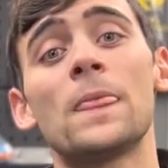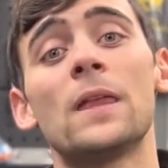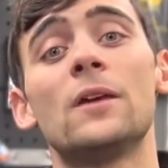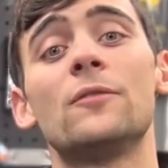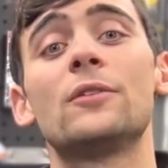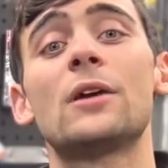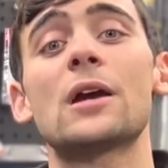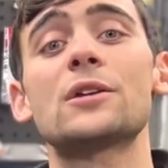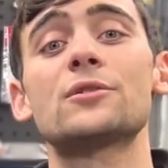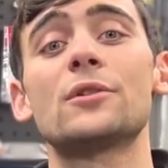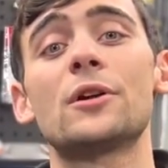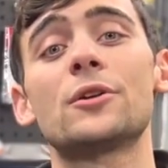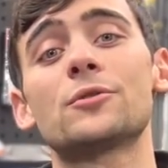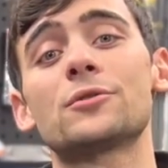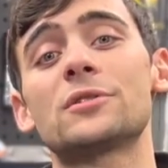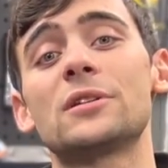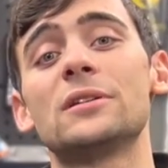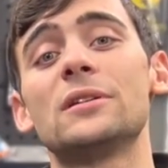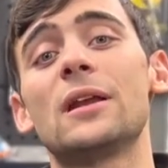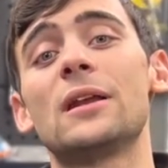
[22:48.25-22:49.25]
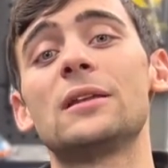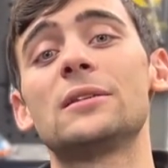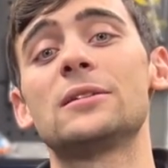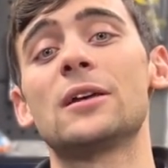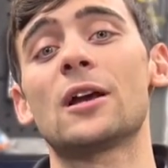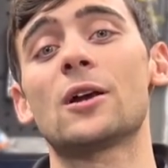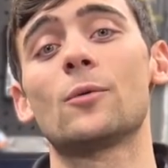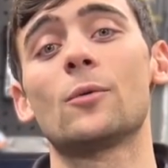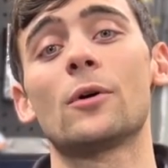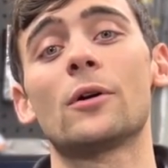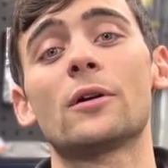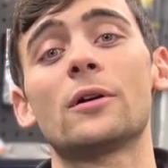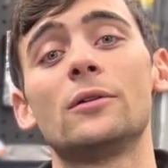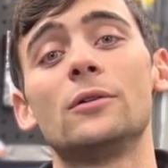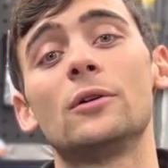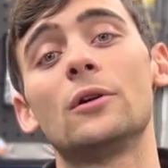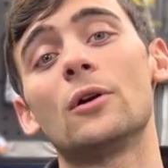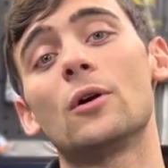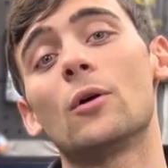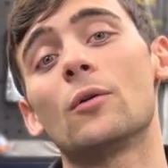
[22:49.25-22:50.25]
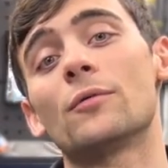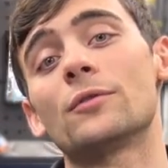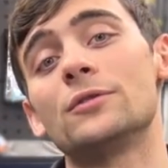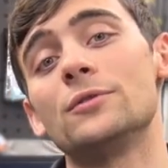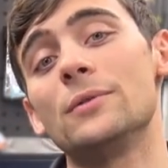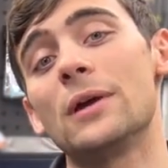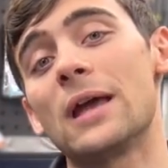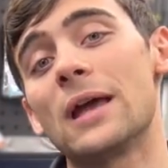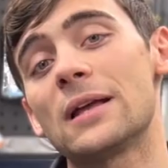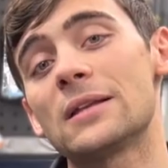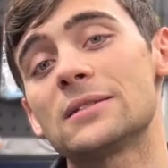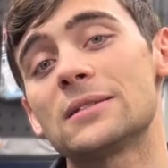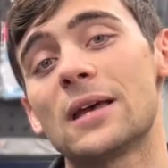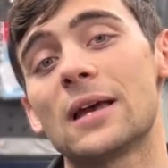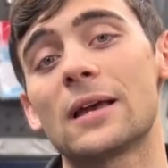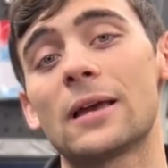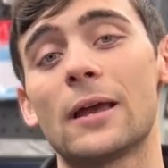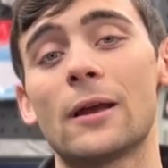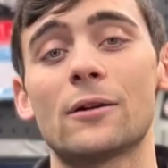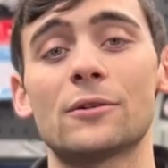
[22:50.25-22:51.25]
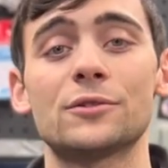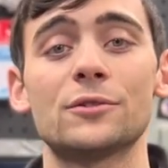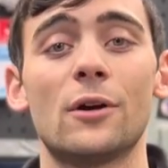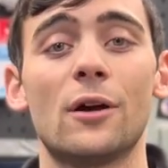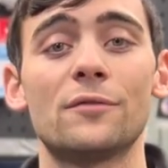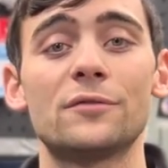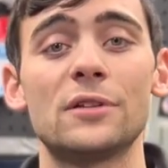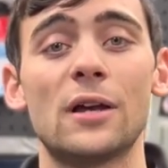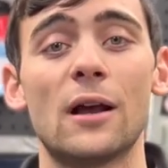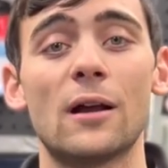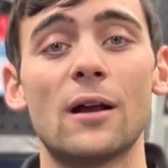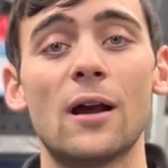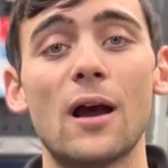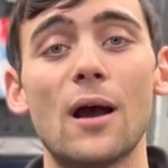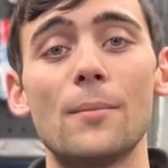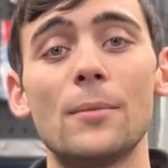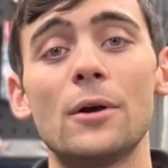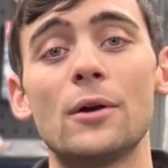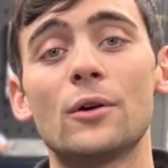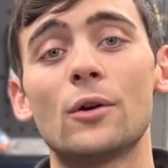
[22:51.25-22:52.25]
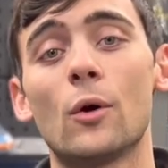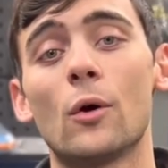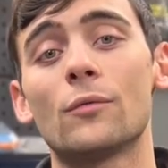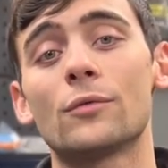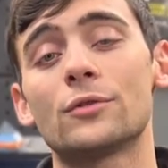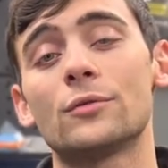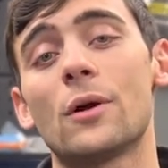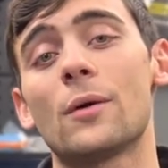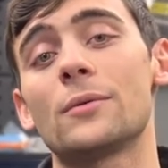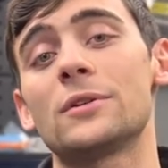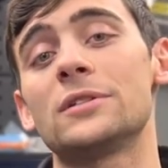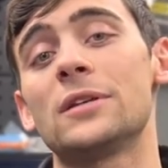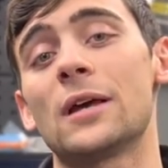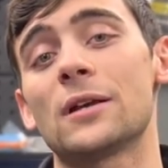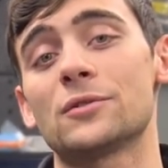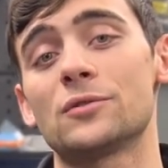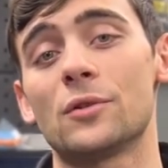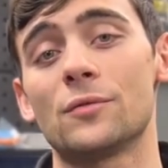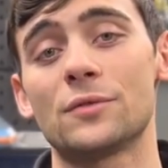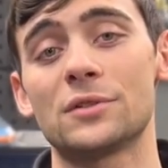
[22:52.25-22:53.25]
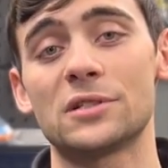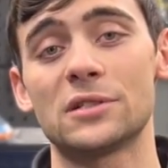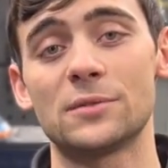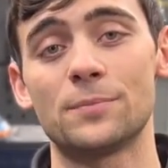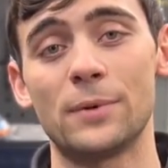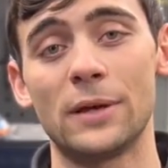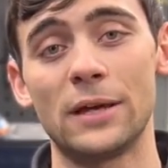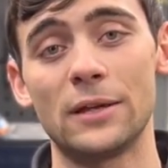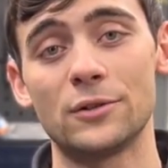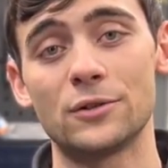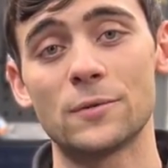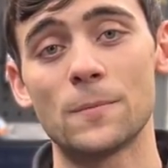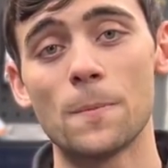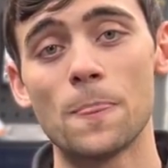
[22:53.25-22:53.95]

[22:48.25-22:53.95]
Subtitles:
If you guys are interested in any tech work, you can go over to anttechAirsoft.com, go over to our tech services page,